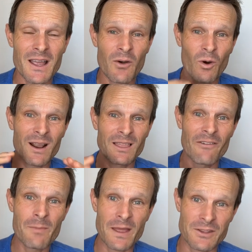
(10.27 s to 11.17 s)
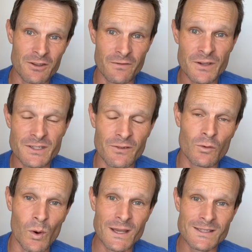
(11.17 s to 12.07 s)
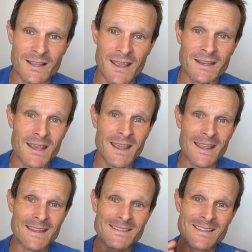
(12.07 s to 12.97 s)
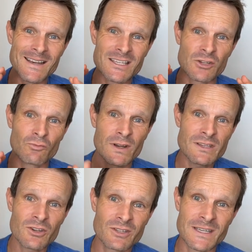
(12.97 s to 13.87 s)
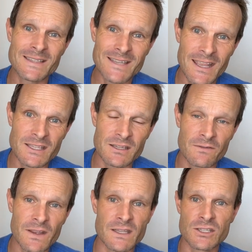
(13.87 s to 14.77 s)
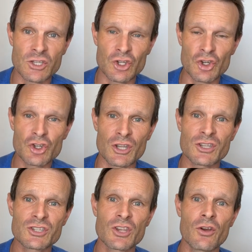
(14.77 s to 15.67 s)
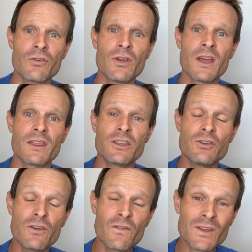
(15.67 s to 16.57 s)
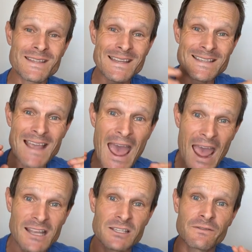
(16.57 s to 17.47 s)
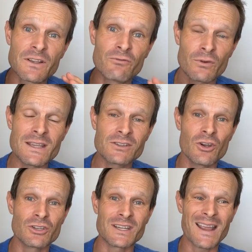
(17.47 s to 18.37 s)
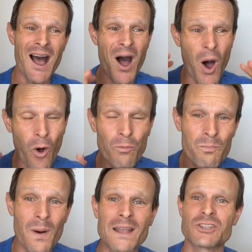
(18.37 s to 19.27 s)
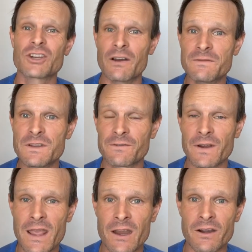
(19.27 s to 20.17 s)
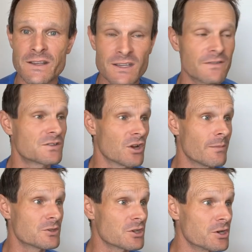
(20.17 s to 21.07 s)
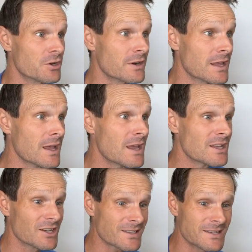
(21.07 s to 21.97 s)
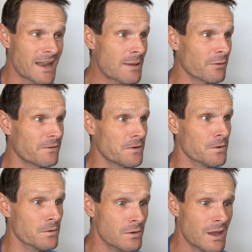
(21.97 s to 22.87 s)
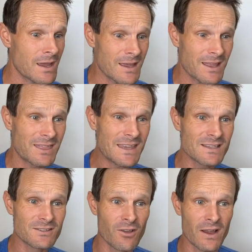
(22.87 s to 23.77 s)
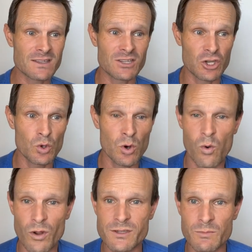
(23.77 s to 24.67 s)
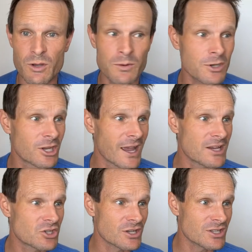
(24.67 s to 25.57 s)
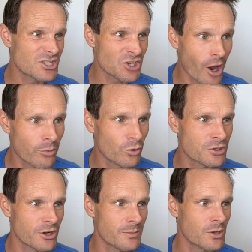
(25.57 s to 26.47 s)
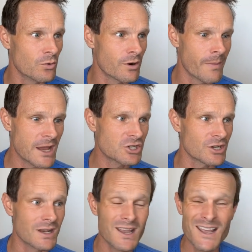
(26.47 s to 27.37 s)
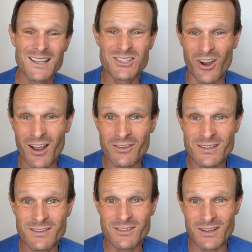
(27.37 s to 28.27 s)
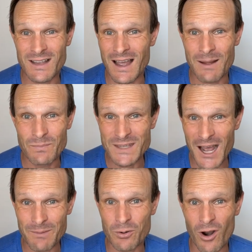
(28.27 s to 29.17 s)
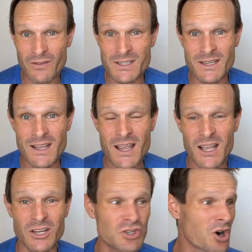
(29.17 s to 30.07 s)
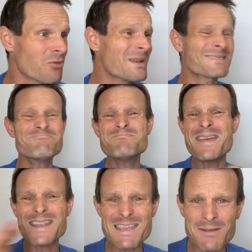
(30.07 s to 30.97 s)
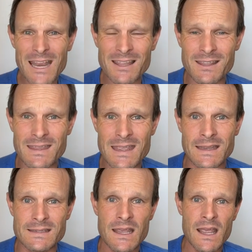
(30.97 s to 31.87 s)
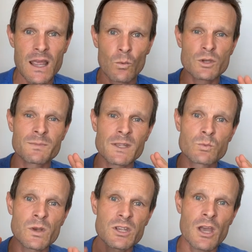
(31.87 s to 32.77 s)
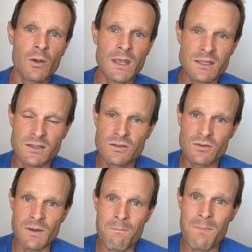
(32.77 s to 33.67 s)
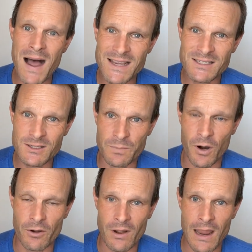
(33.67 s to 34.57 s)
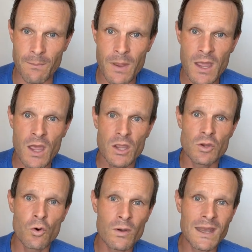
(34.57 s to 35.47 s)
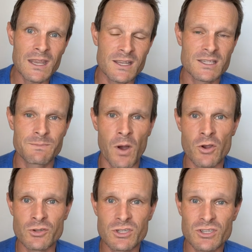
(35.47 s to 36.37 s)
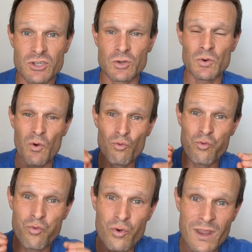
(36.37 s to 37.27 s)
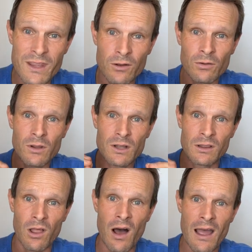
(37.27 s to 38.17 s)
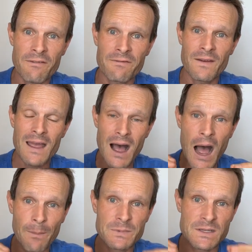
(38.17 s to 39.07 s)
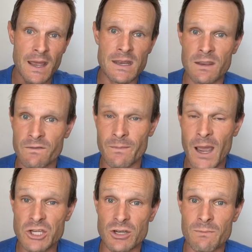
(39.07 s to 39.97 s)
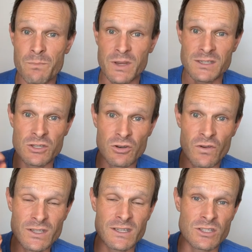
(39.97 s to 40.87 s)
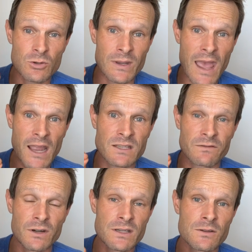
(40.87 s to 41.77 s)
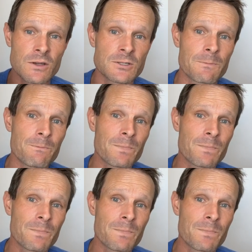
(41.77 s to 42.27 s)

What I love about the University of Queensland is that it's a research-intensive institution, so the university is actively researching a whole bunch of different areas of cybersecurity. Just to name a few, things like secure quantum communications, cyber autonomy and automation, data privacy and control, and many, many other things. Which means when you're going in to do the master's program, you're getting exposed to real life, up-to-date information because the university is doing active research.